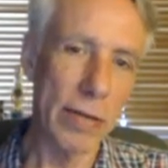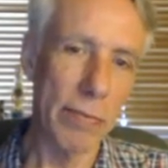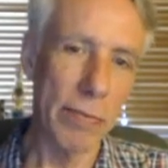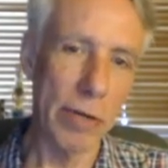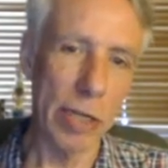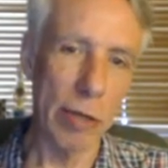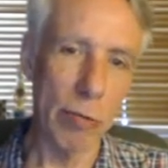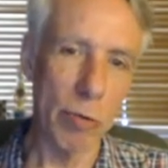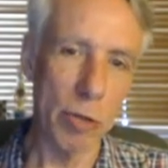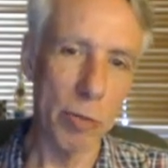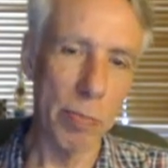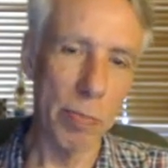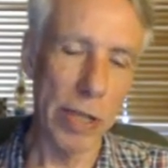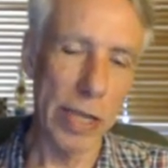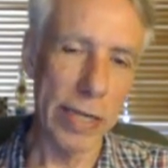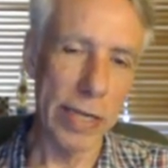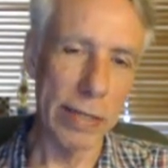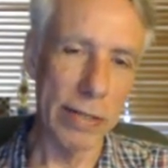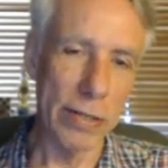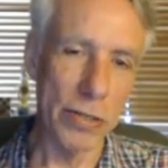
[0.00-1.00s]
when he was
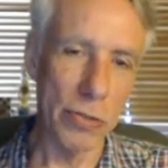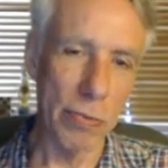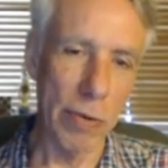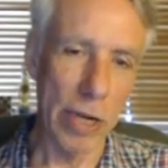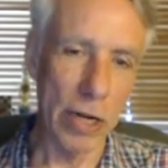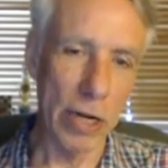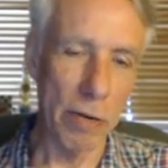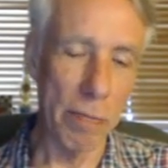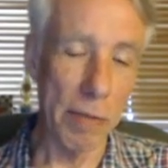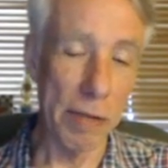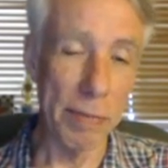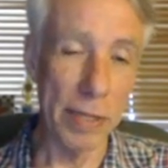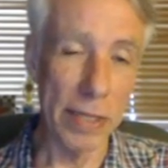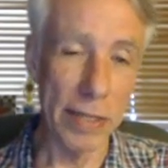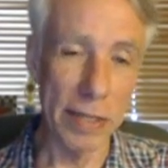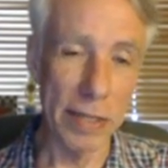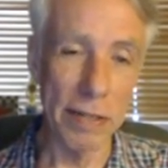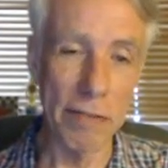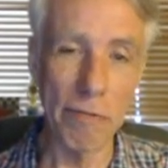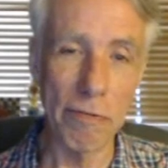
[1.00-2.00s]
playing this way, or
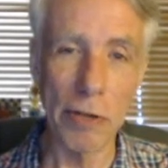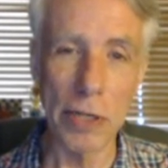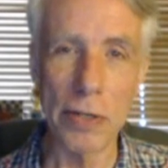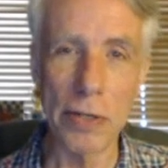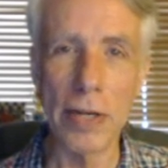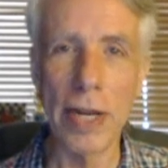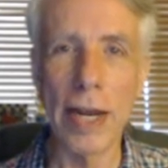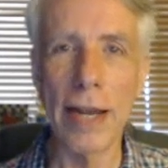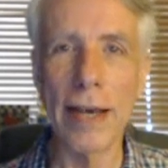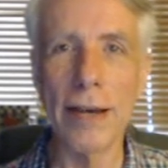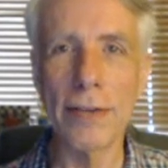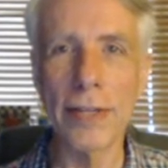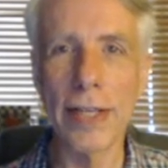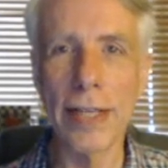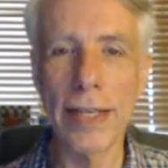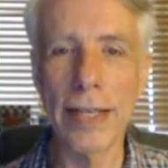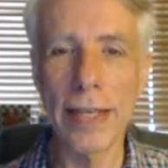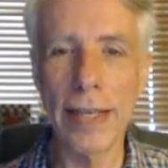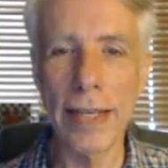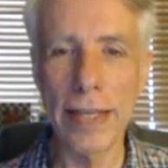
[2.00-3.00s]
maybe he figured it out
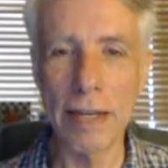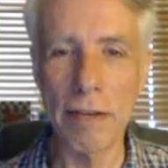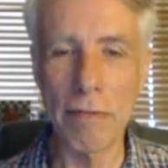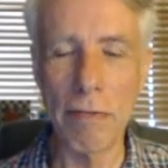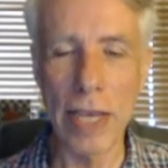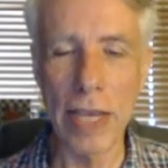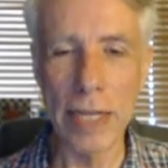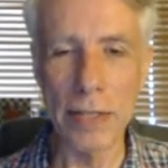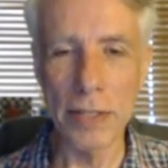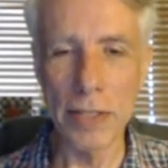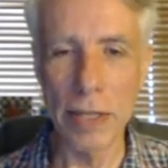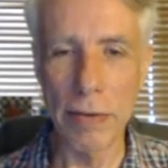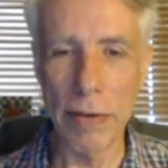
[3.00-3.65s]
in advance.